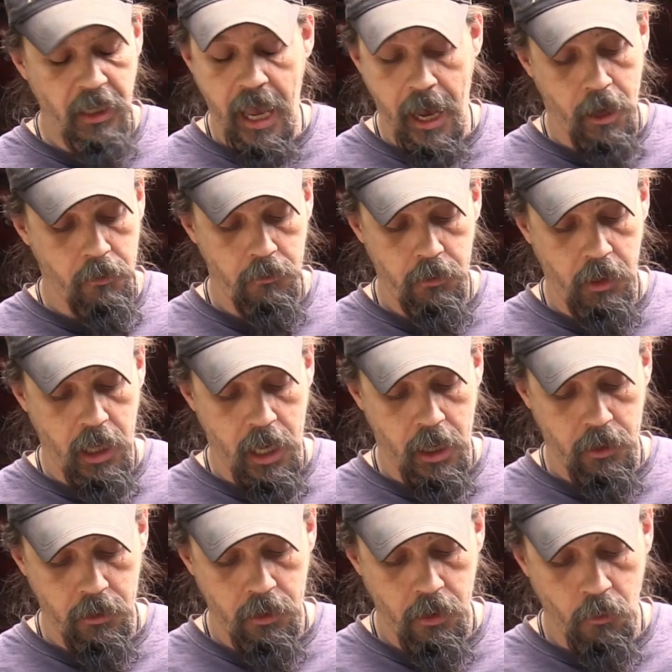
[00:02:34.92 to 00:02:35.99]
Yeah.
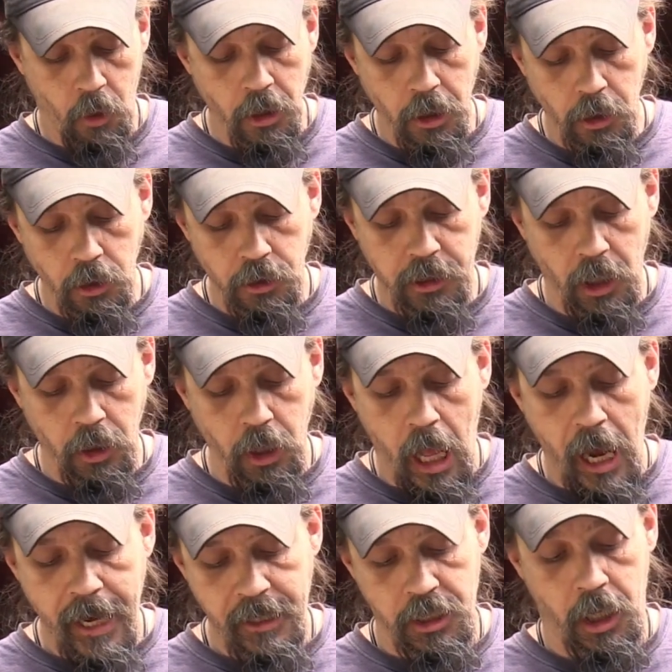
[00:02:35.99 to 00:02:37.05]
Well, the
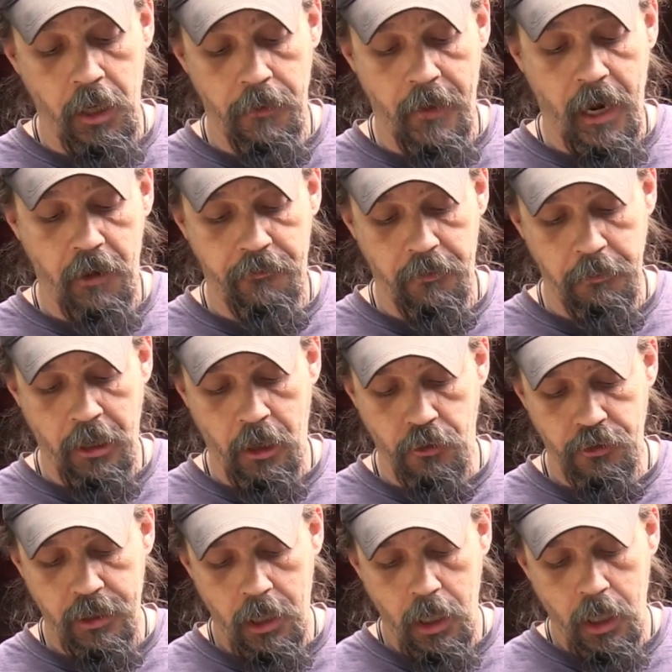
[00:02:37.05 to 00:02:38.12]
lines aren't there from
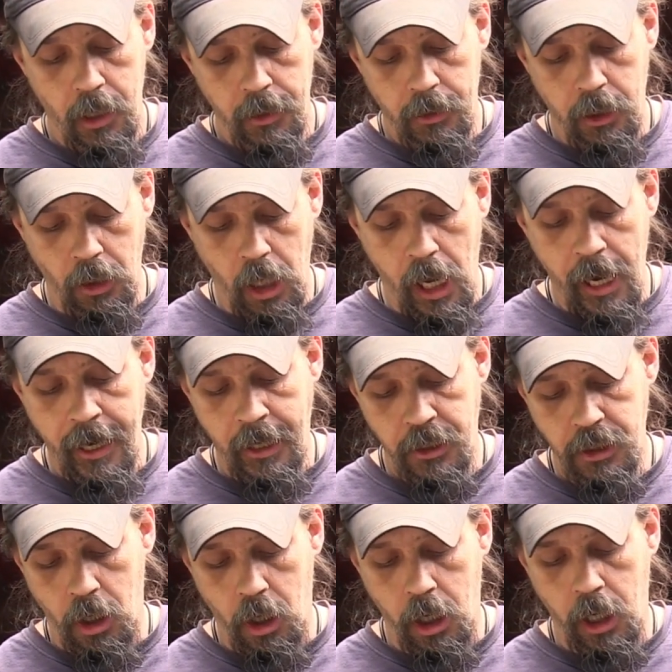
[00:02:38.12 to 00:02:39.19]
use. The
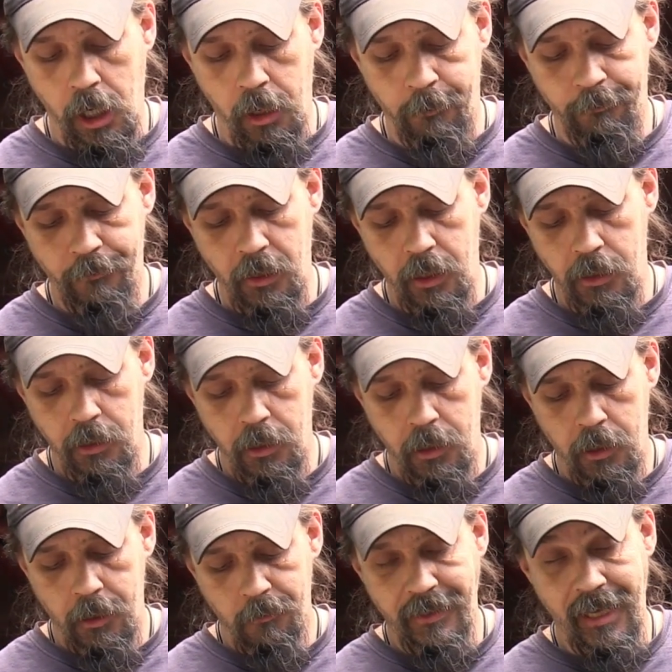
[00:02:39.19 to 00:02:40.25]
lines are
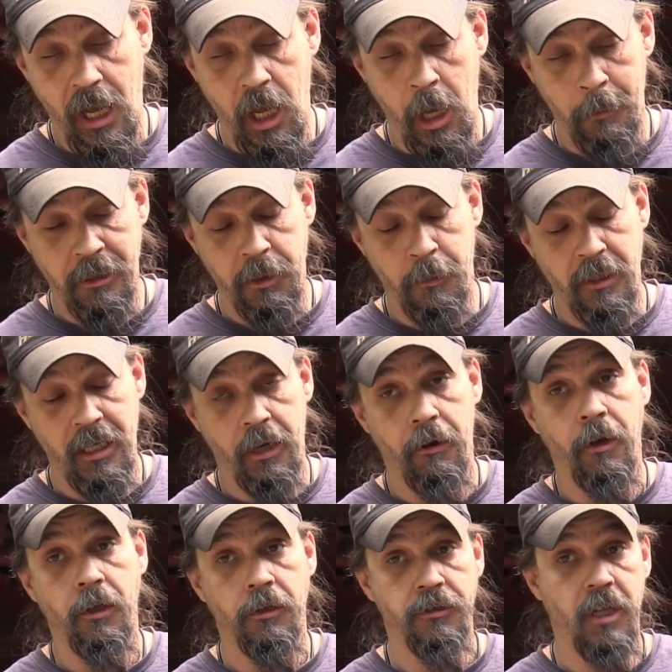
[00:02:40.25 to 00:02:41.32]
to tell how much
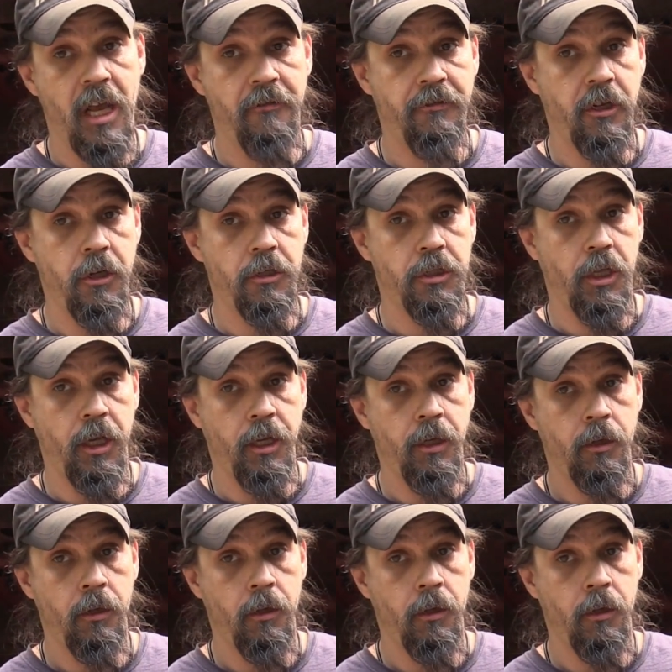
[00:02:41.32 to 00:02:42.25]
material is left usually.